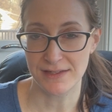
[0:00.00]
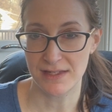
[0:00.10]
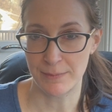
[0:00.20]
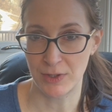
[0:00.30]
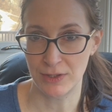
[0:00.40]

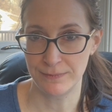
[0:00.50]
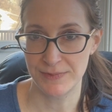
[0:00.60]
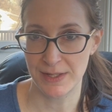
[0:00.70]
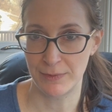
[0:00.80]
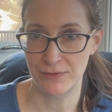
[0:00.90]
summer
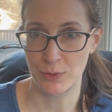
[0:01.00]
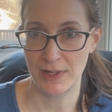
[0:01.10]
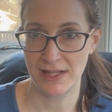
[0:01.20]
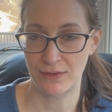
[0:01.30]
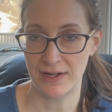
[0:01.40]
of
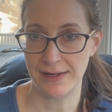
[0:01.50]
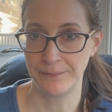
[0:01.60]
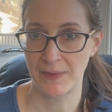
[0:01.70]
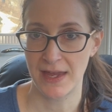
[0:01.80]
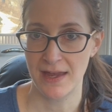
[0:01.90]
23,
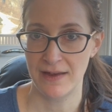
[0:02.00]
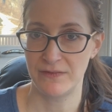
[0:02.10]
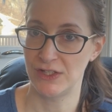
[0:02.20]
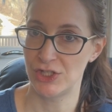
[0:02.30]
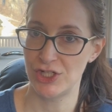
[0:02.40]

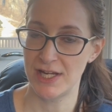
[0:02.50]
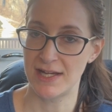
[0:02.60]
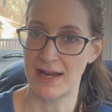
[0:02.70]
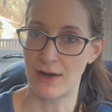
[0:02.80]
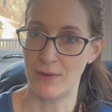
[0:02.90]
finished it
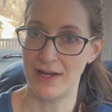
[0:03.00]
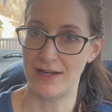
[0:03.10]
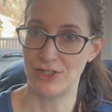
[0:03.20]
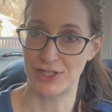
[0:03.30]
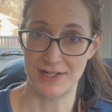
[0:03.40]

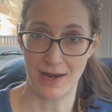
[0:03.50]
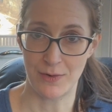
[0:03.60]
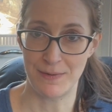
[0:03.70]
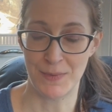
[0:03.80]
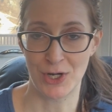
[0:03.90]
just now
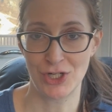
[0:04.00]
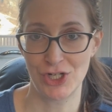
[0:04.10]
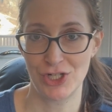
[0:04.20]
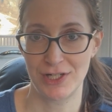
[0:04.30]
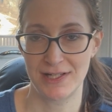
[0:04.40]
in
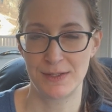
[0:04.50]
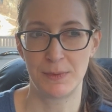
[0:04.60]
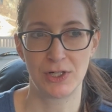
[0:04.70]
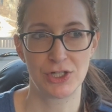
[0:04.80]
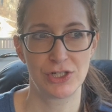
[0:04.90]
March. It's
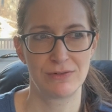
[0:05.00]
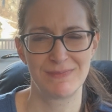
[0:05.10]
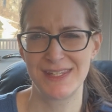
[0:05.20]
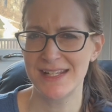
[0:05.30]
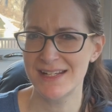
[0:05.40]
March
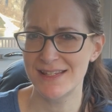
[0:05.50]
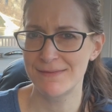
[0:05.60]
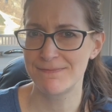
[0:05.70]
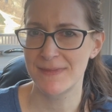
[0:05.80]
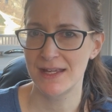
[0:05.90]
6th,
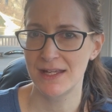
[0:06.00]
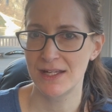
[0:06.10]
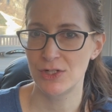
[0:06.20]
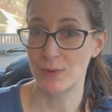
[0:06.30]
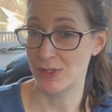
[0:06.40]

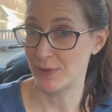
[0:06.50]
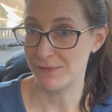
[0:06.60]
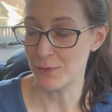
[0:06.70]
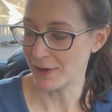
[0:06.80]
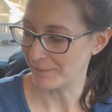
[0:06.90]

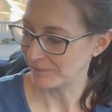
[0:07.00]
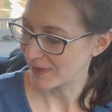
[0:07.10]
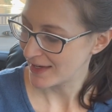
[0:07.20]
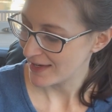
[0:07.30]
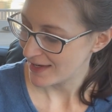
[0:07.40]
2024.
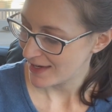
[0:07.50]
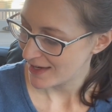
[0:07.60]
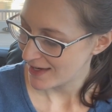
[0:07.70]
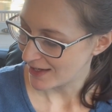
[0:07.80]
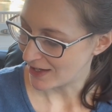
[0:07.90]

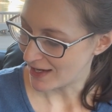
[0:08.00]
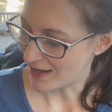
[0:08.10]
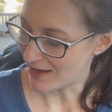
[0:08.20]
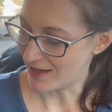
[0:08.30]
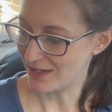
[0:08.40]

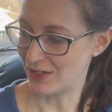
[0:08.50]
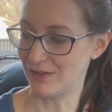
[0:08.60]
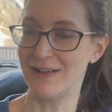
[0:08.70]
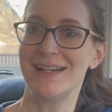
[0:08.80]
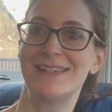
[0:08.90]
All
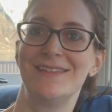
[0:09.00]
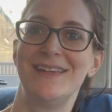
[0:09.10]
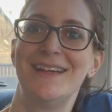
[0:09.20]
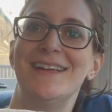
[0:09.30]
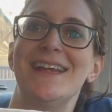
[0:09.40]
right, so
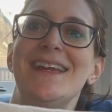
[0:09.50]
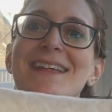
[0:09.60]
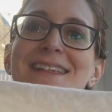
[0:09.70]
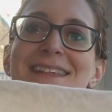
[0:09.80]
here it is.